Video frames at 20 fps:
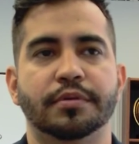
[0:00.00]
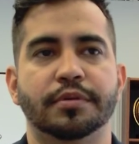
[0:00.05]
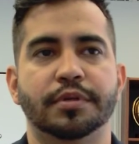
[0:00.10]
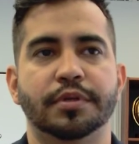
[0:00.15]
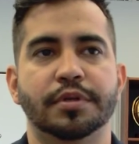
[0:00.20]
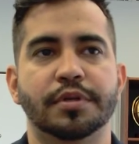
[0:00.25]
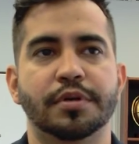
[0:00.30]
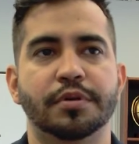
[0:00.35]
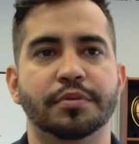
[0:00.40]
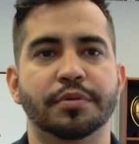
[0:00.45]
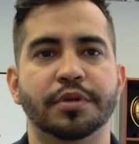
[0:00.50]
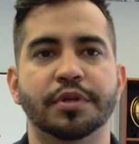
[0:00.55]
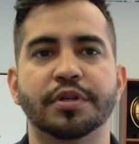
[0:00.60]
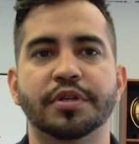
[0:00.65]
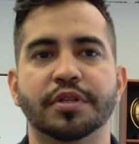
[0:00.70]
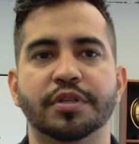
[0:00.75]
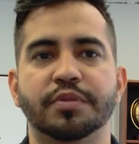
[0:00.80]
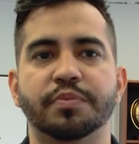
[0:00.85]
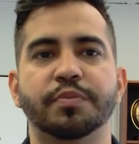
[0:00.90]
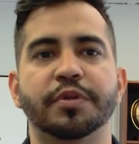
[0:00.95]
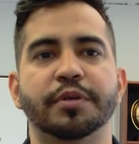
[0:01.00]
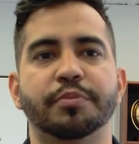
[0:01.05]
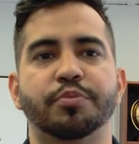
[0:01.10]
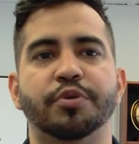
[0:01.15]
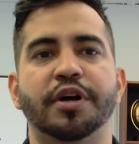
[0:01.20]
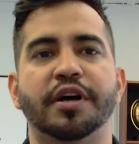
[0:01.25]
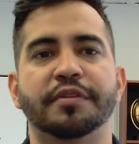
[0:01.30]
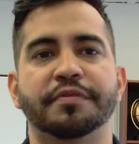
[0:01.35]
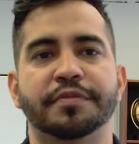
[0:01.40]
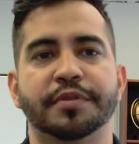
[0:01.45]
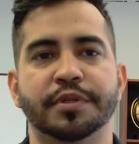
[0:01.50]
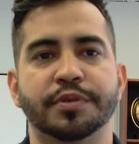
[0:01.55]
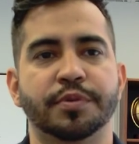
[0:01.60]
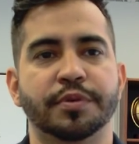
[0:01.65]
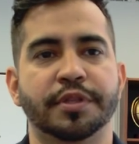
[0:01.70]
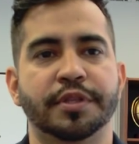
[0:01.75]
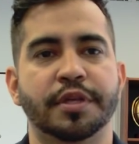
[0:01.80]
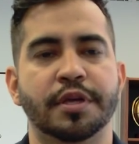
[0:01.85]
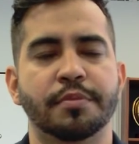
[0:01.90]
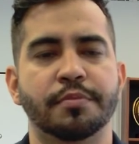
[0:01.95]
you could split profits
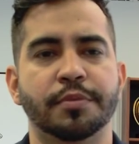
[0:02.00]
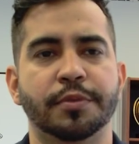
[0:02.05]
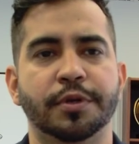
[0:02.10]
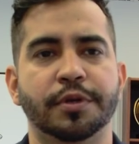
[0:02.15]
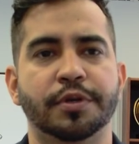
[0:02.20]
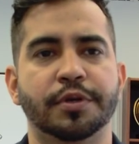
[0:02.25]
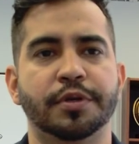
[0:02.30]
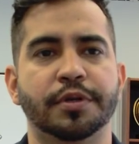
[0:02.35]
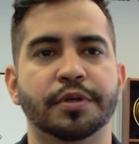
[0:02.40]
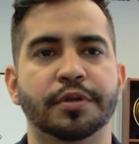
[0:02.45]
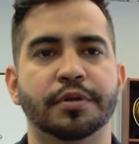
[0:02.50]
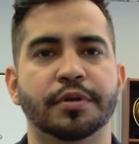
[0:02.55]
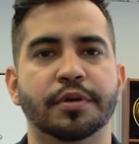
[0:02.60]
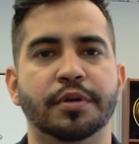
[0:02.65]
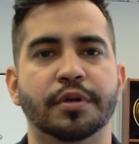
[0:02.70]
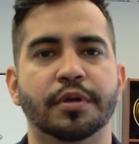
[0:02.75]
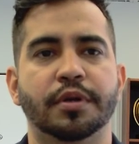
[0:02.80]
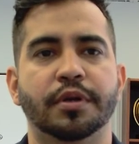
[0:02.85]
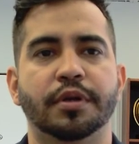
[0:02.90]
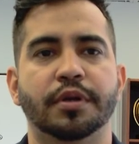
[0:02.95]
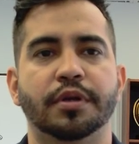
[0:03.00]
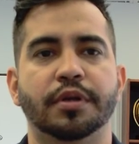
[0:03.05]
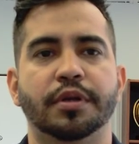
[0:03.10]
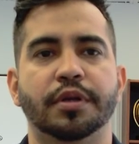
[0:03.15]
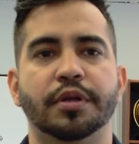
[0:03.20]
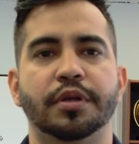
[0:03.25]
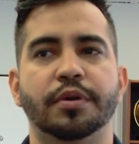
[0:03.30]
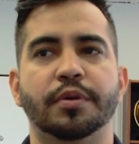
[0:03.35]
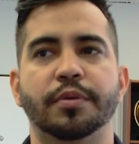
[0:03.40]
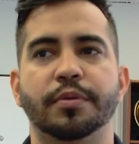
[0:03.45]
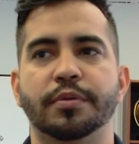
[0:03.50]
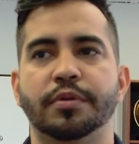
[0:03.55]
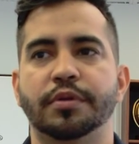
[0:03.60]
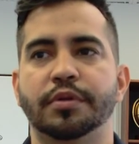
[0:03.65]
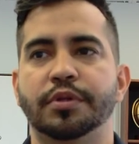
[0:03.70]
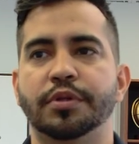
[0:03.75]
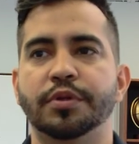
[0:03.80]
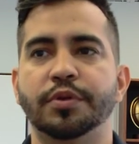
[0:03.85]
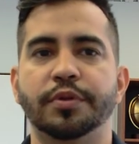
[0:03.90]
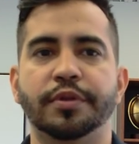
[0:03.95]
with them. You could,
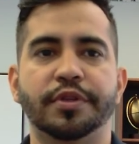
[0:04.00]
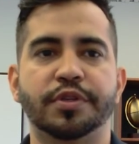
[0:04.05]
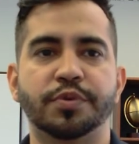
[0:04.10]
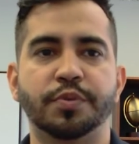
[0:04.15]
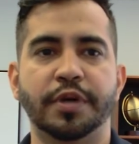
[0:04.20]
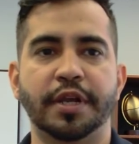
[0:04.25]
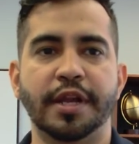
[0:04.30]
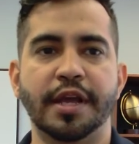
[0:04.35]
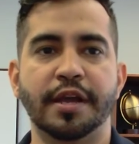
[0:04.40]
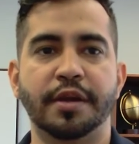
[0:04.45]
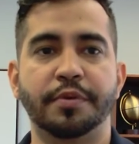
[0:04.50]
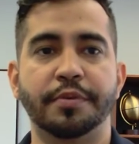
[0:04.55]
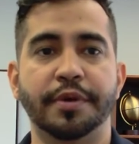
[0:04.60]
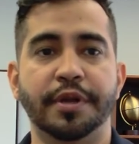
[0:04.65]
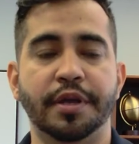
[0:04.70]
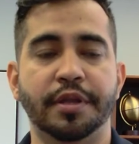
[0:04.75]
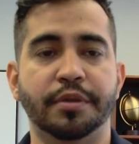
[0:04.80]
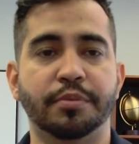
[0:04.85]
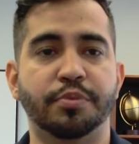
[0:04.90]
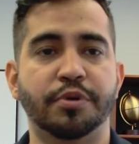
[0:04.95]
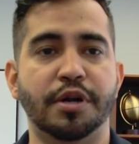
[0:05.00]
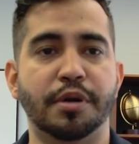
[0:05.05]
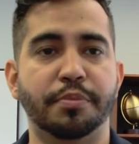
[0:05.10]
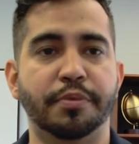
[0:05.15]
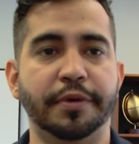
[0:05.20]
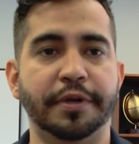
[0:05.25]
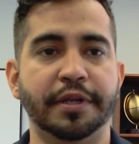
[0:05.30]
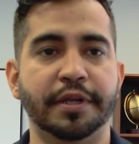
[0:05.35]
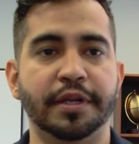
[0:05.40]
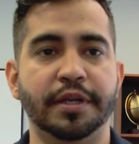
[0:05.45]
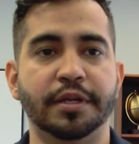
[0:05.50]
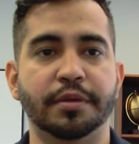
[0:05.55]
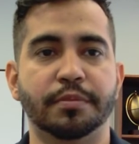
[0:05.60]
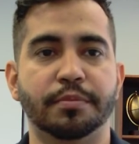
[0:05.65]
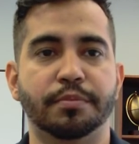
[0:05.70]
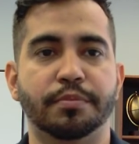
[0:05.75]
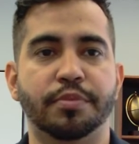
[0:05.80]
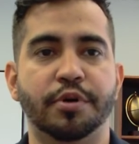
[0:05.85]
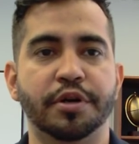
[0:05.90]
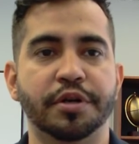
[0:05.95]
do the sweat equity on the property and get
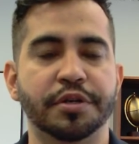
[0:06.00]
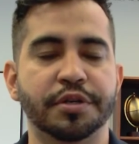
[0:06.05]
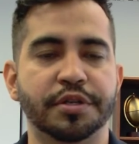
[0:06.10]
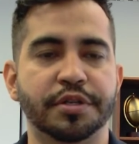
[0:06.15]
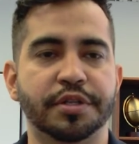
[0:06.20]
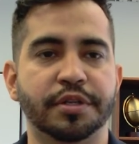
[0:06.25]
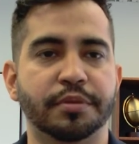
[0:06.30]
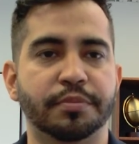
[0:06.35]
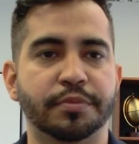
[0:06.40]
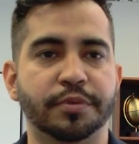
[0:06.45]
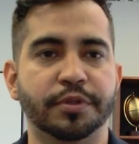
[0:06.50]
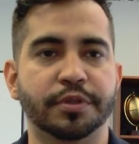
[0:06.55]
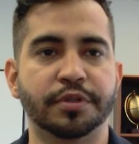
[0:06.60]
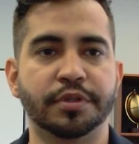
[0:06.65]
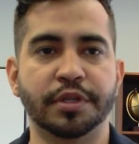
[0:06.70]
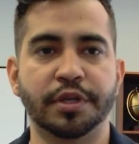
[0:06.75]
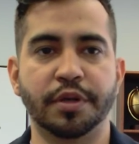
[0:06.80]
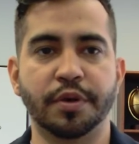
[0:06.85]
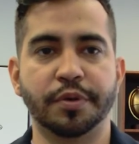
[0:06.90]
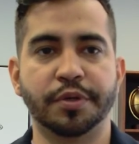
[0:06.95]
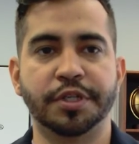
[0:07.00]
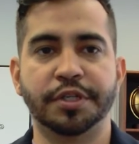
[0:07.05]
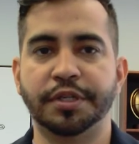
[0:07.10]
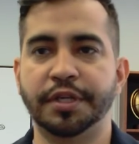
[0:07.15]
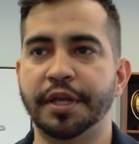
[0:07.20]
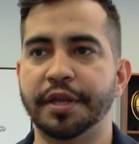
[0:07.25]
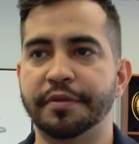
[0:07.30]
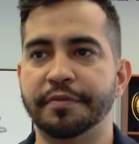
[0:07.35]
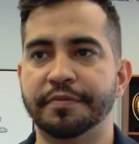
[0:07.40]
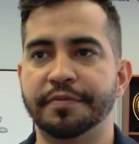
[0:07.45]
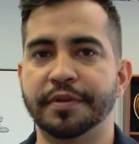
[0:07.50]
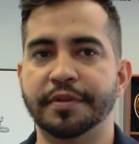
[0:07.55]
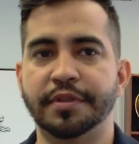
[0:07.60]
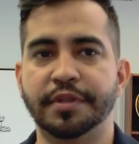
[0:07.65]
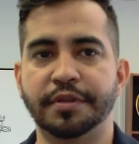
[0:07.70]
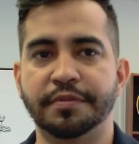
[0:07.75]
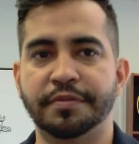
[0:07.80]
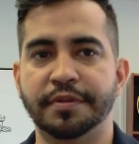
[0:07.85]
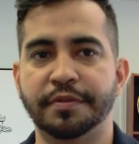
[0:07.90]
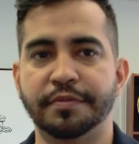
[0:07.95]
partnership and negotiate
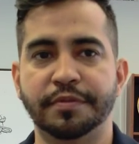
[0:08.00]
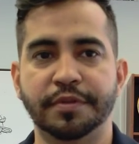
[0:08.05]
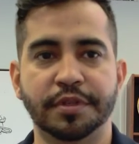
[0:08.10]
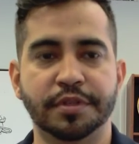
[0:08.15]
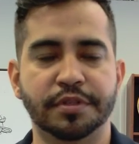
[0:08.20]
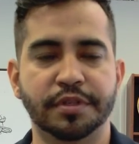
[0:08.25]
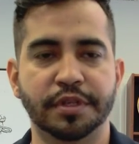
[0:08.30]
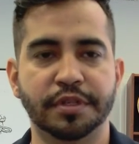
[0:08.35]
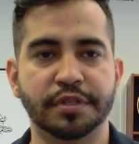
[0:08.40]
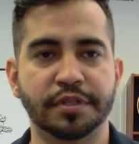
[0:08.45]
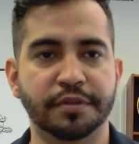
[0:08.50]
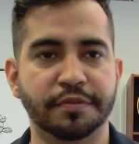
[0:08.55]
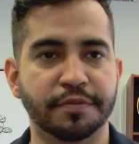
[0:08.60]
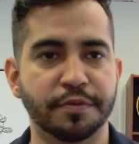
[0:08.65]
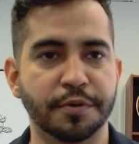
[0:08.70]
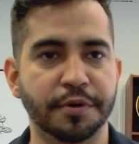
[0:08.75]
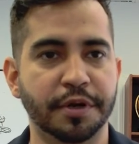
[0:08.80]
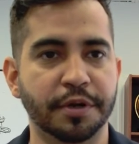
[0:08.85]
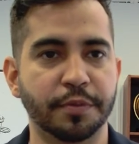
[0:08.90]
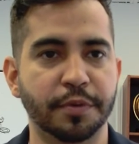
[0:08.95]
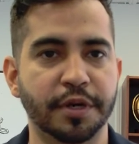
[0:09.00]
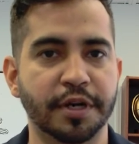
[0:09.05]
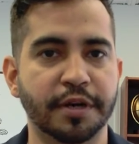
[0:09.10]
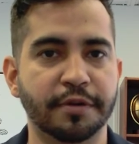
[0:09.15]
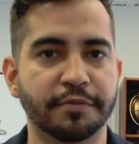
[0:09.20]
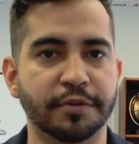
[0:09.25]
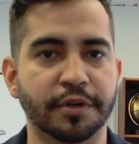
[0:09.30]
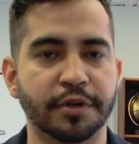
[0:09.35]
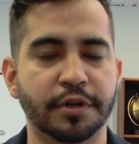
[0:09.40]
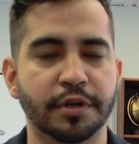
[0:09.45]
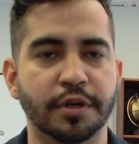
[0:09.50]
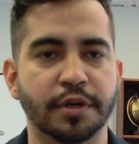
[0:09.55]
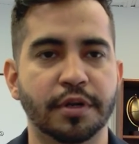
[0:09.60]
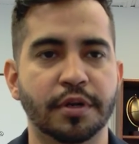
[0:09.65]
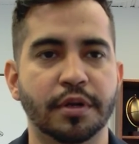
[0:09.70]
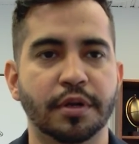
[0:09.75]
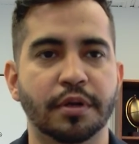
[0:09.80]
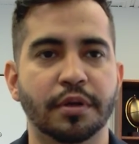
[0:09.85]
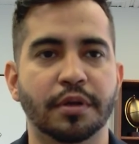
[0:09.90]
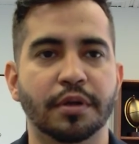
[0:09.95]
50-50, 60-40, whatever.
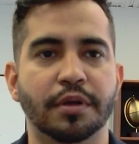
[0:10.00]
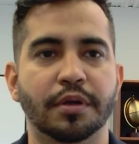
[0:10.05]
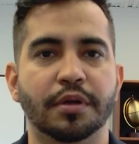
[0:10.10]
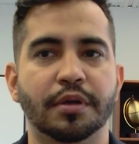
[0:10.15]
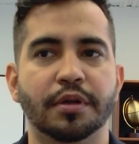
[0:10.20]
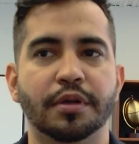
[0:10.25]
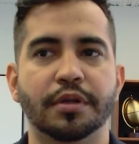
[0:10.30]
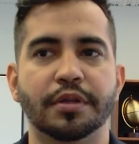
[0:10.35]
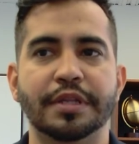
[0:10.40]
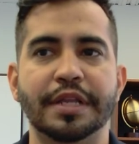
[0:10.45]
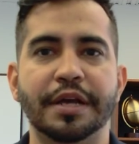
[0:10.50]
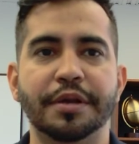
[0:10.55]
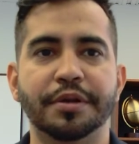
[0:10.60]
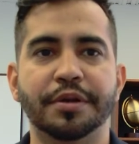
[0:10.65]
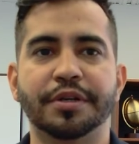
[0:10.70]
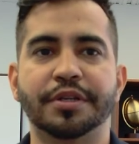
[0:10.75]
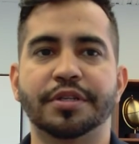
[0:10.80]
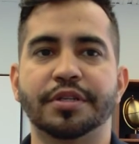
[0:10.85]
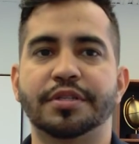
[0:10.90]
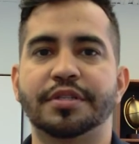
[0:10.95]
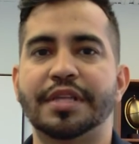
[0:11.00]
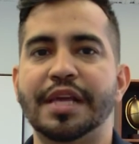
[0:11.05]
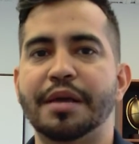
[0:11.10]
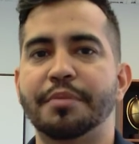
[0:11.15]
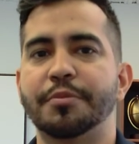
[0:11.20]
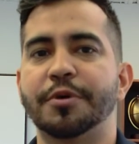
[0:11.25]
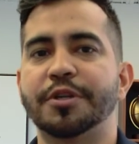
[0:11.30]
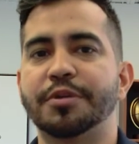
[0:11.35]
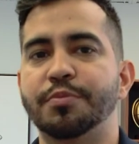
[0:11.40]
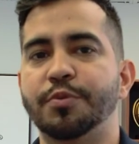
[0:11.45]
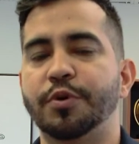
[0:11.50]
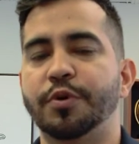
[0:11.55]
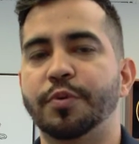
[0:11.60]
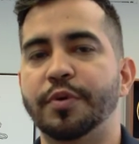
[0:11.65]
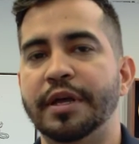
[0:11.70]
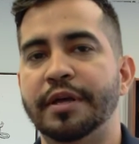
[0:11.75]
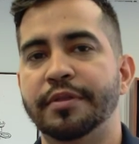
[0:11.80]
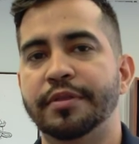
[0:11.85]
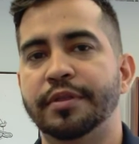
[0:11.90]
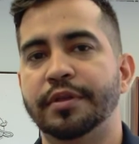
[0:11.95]
Now you're just that much more
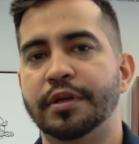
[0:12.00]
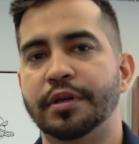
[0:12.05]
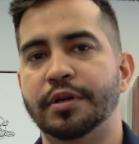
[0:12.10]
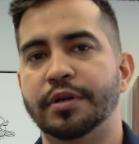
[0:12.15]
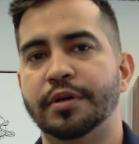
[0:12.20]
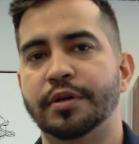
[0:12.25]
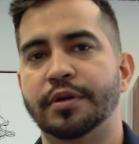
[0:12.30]
wealthier.